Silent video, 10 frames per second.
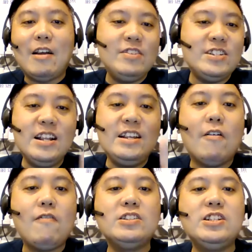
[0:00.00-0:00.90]
recently,
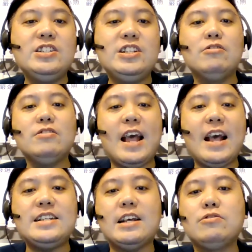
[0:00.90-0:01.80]
of course, Zinzino
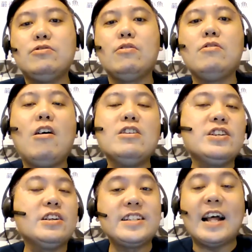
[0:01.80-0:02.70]
Test has also launched
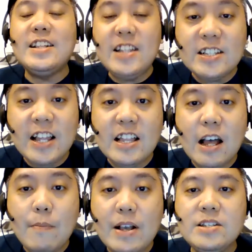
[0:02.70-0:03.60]
a statistic
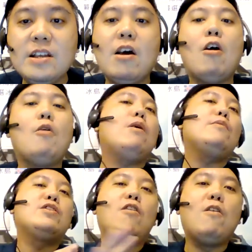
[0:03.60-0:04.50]
database, or what
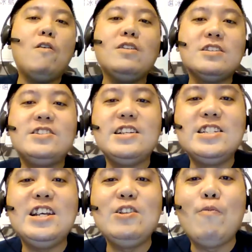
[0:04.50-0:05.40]
we call the
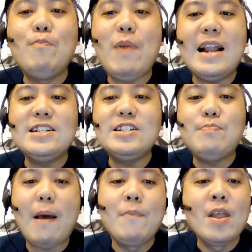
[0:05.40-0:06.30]
Zinzino Balance
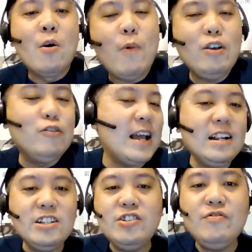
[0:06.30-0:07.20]
Map, where you
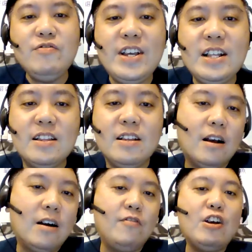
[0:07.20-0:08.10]
can actually read
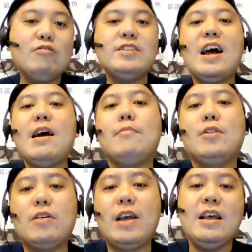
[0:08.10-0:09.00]
real time,
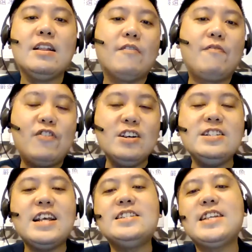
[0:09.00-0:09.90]
okay, the
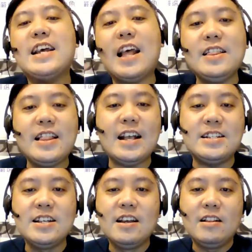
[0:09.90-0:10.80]
first and second
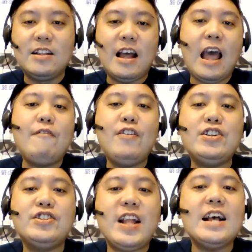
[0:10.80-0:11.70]
test, the
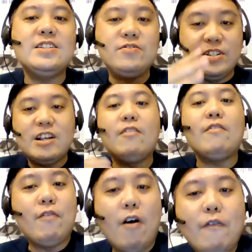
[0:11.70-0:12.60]
average test result
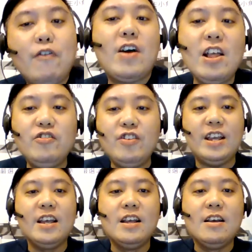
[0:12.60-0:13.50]
of your country.